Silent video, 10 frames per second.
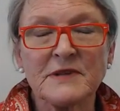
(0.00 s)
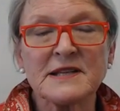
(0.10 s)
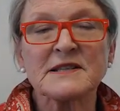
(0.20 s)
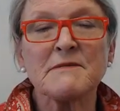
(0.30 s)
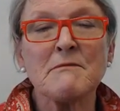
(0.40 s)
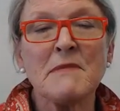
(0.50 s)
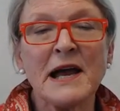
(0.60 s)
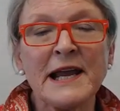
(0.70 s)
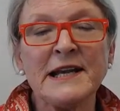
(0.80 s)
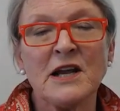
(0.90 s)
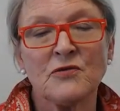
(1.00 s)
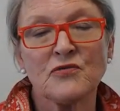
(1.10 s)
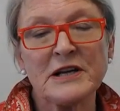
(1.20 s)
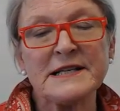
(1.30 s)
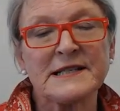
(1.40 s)
That's the main
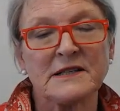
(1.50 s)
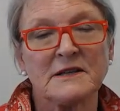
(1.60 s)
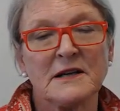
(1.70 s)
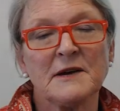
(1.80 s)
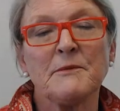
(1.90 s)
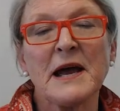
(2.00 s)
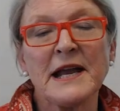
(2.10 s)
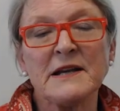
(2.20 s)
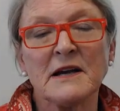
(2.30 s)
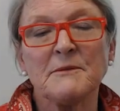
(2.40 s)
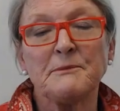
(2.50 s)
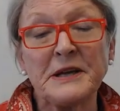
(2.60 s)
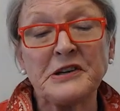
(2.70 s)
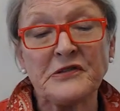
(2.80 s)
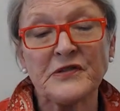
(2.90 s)
reason, a main
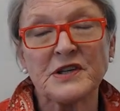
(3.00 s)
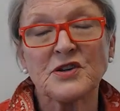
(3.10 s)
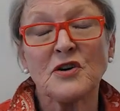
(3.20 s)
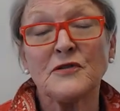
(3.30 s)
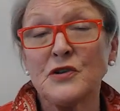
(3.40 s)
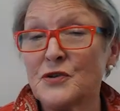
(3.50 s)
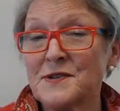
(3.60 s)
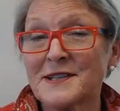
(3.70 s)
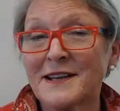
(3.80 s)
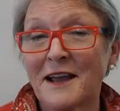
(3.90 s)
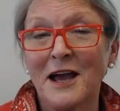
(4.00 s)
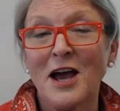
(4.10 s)
benefit of using